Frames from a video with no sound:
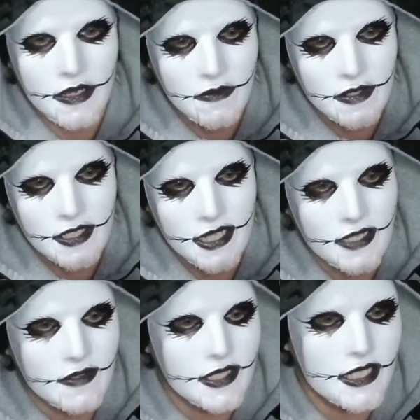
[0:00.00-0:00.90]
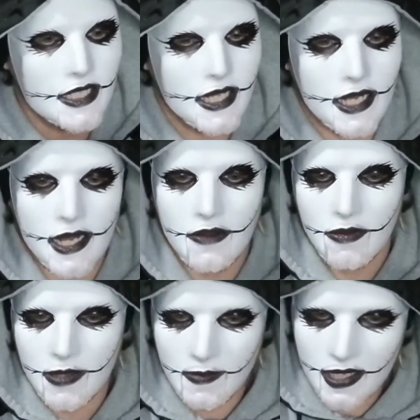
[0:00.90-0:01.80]
once that's released, I will
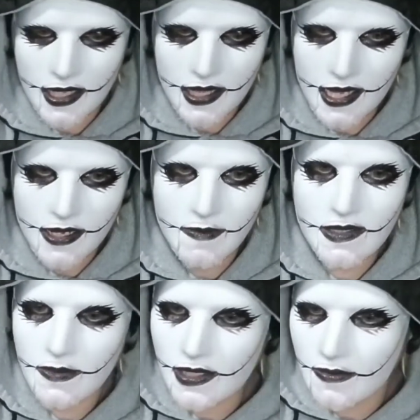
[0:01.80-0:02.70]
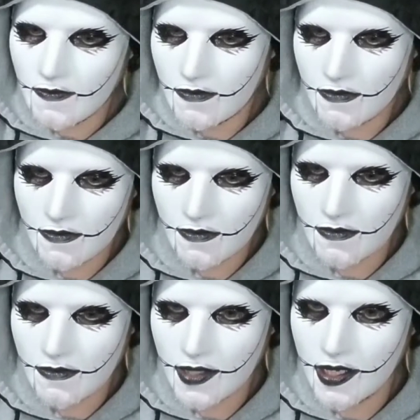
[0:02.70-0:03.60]
be picking that up as well.
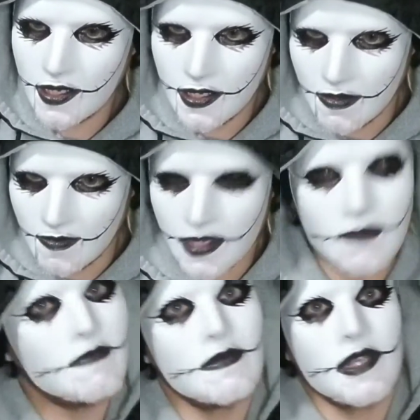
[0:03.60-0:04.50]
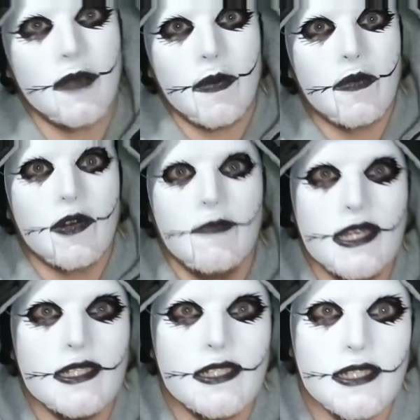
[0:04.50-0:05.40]
Yeah, a couple more
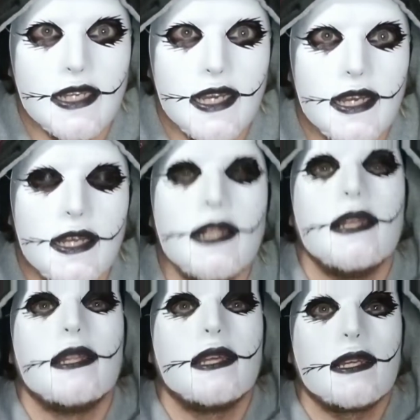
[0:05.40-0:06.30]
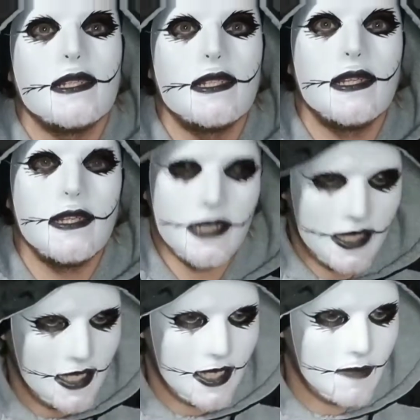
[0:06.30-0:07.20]
amazing. And like I said
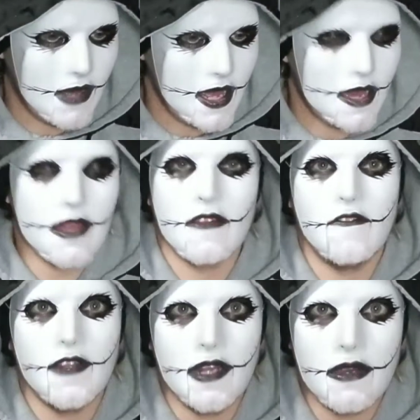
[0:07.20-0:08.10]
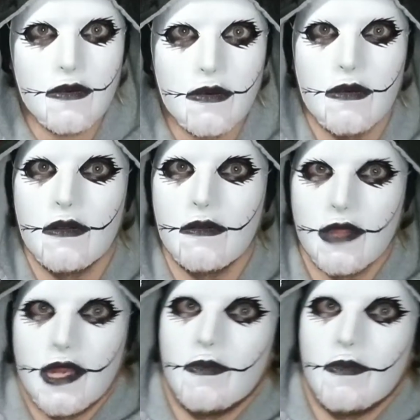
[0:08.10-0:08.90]
in my other video, that I'm